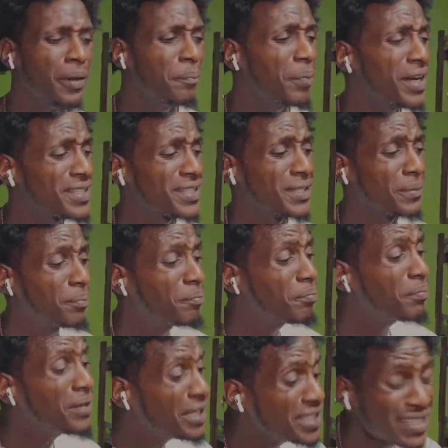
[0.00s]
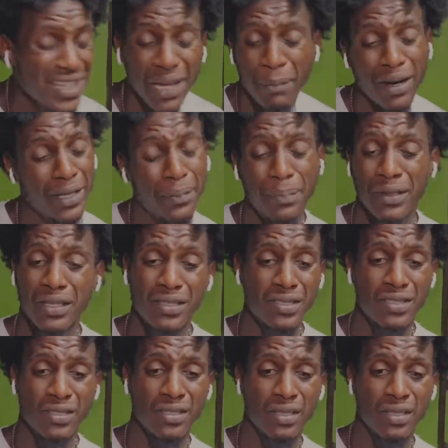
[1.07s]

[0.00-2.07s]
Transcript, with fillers: Patsy, please, la body, please.